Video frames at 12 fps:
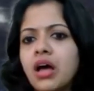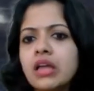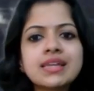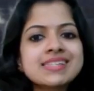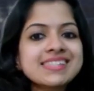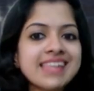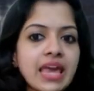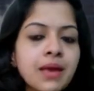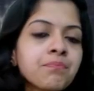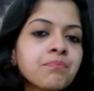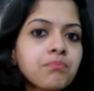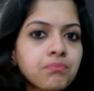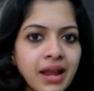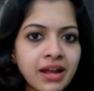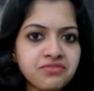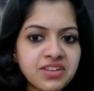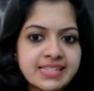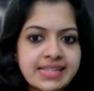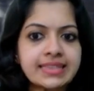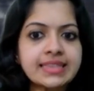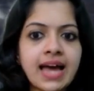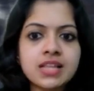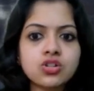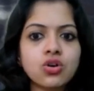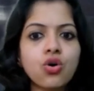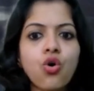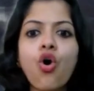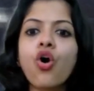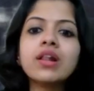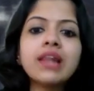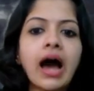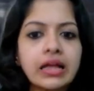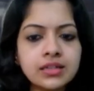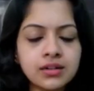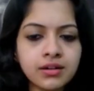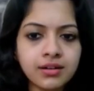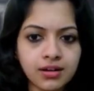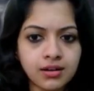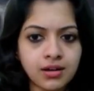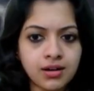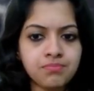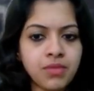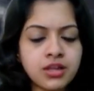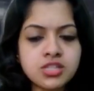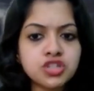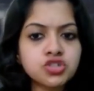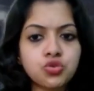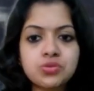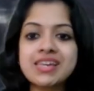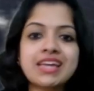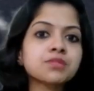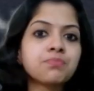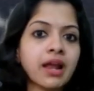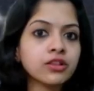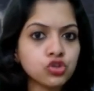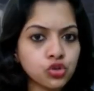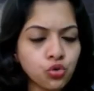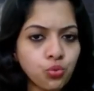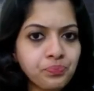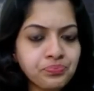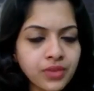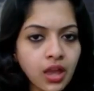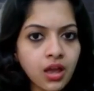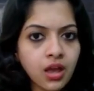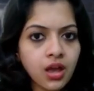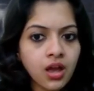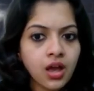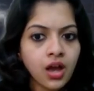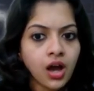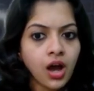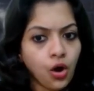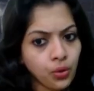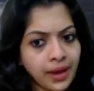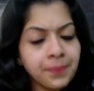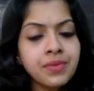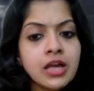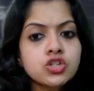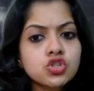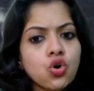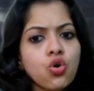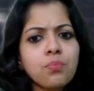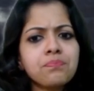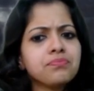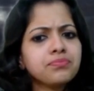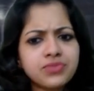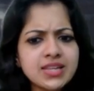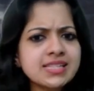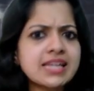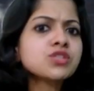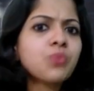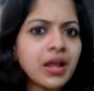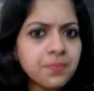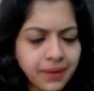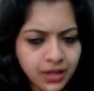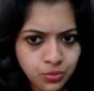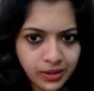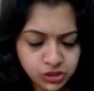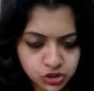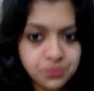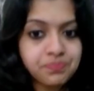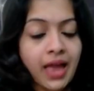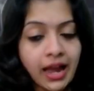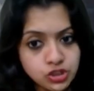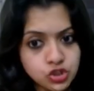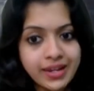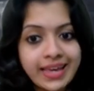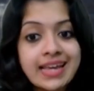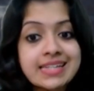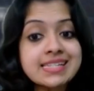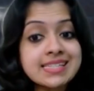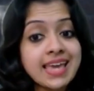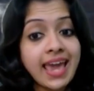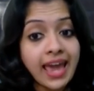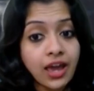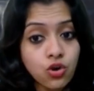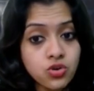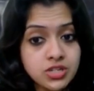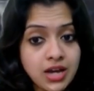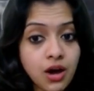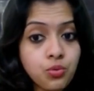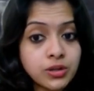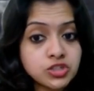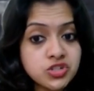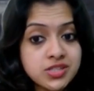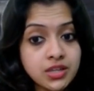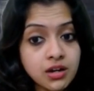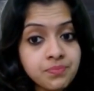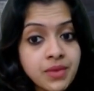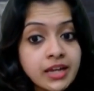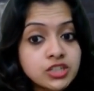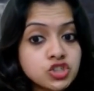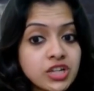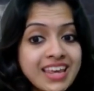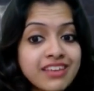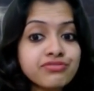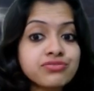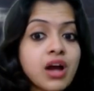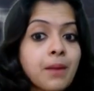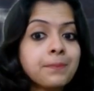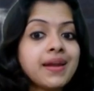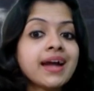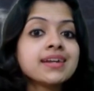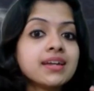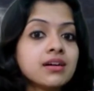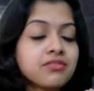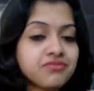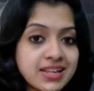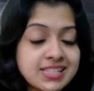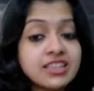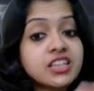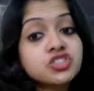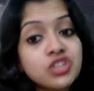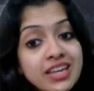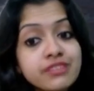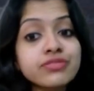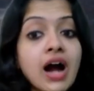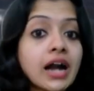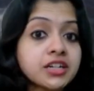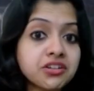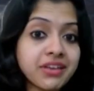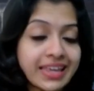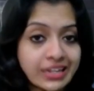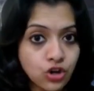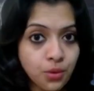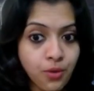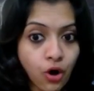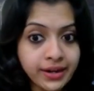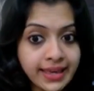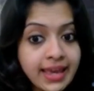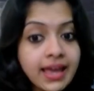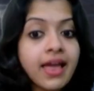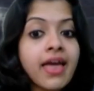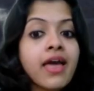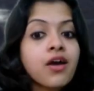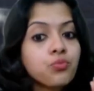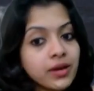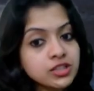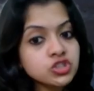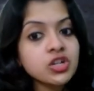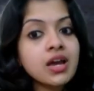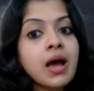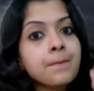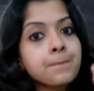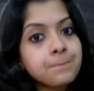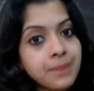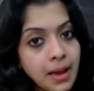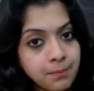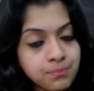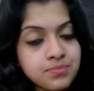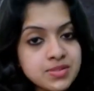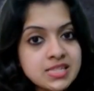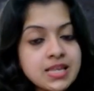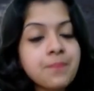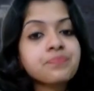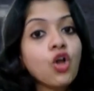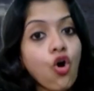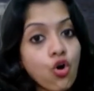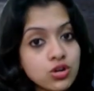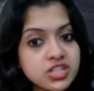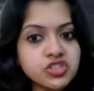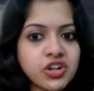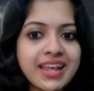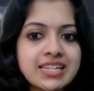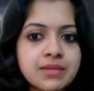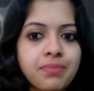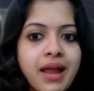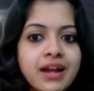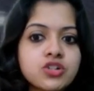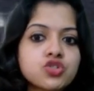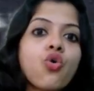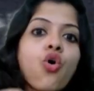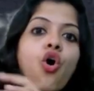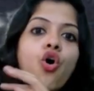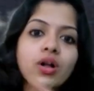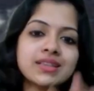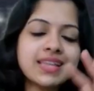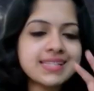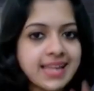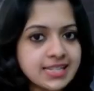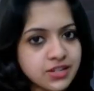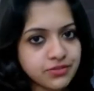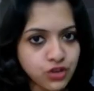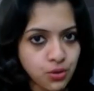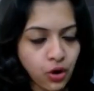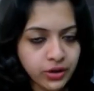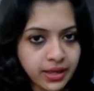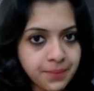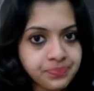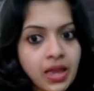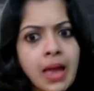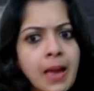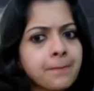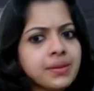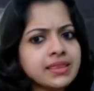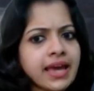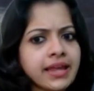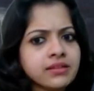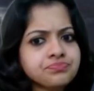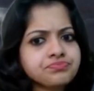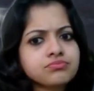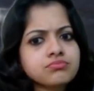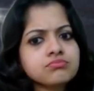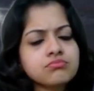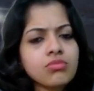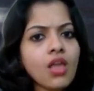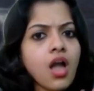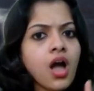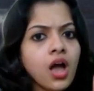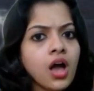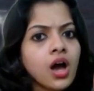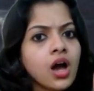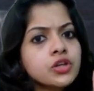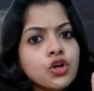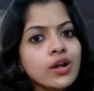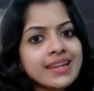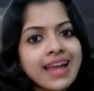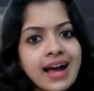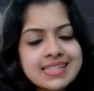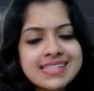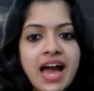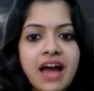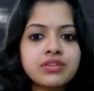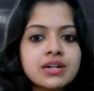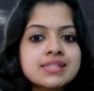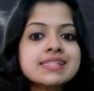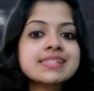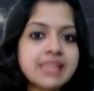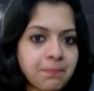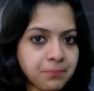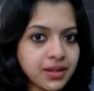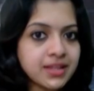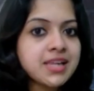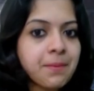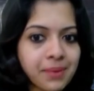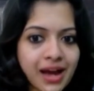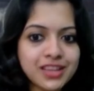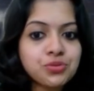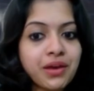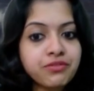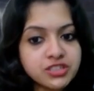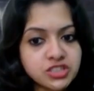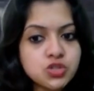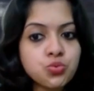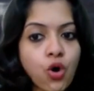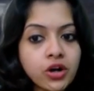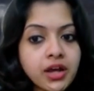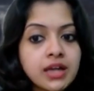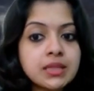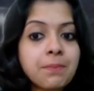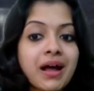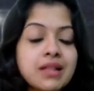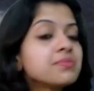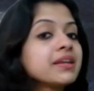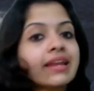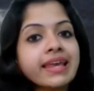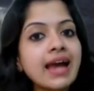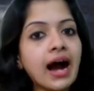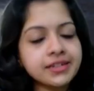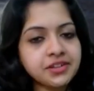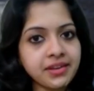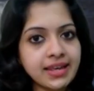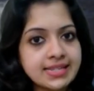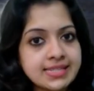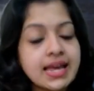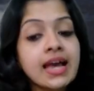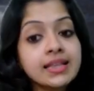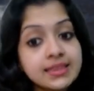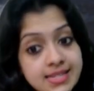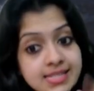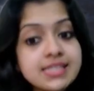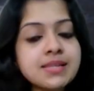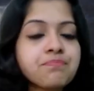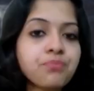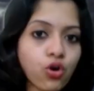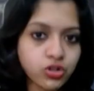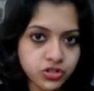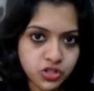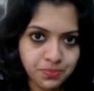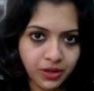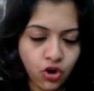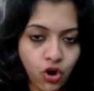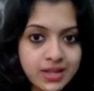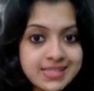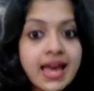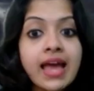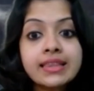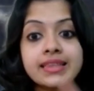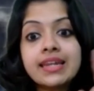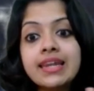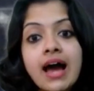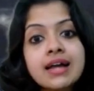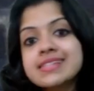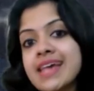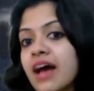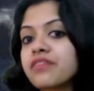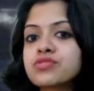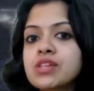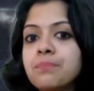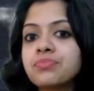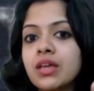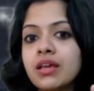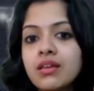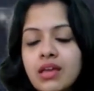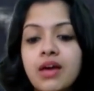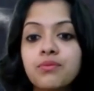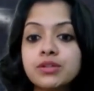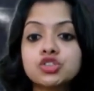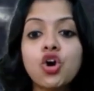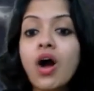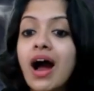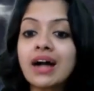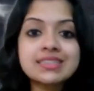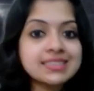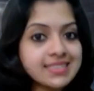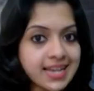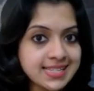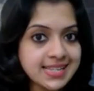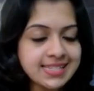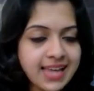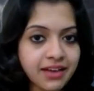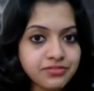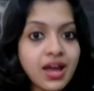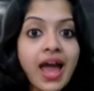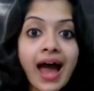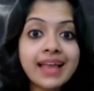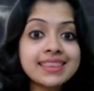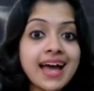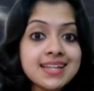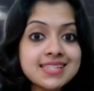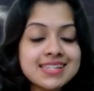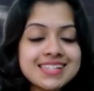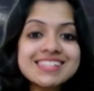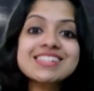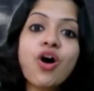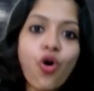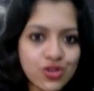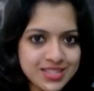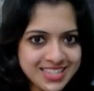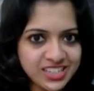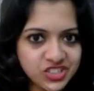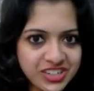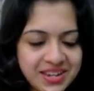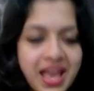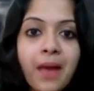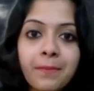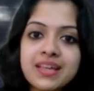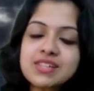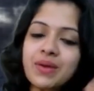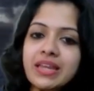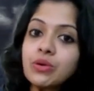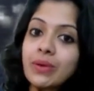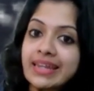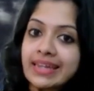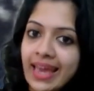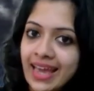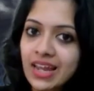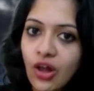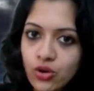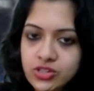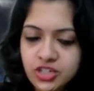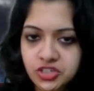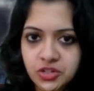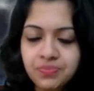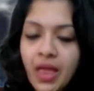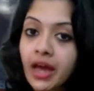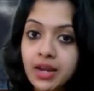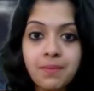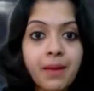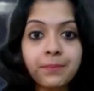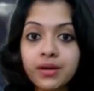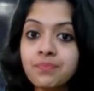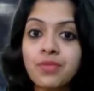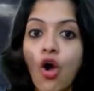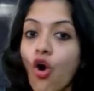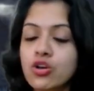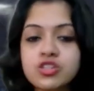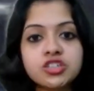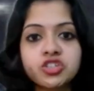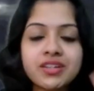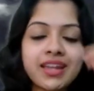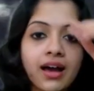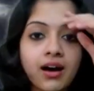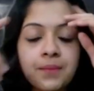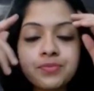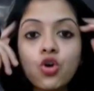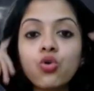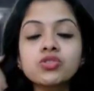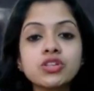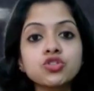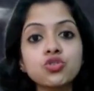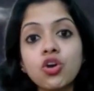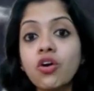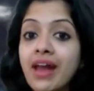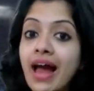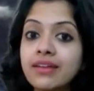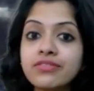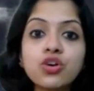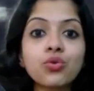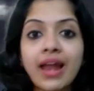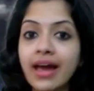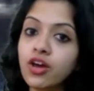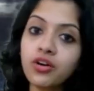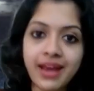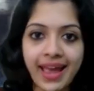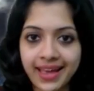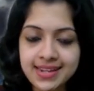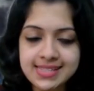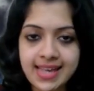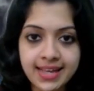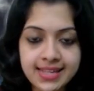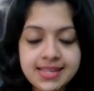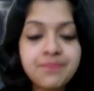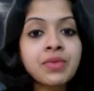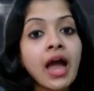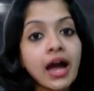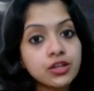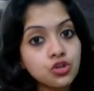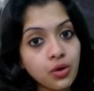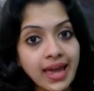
the same blood vessel that all other tissues get blood through? Okay, so this is one big question. Actually, it is the aorta, which is the chief blood vessel, the chief artery in your body, which pumps oxygenated blood to all the cells of your body. But then your lungs have a separate pathway, which is what the pulmonary artery is. This is important because the lungs have something which your heart doesn't have, and that is oxygen. Because when you inhale oxygen, remember, oxygen goes into your alveoli or air sacs. And your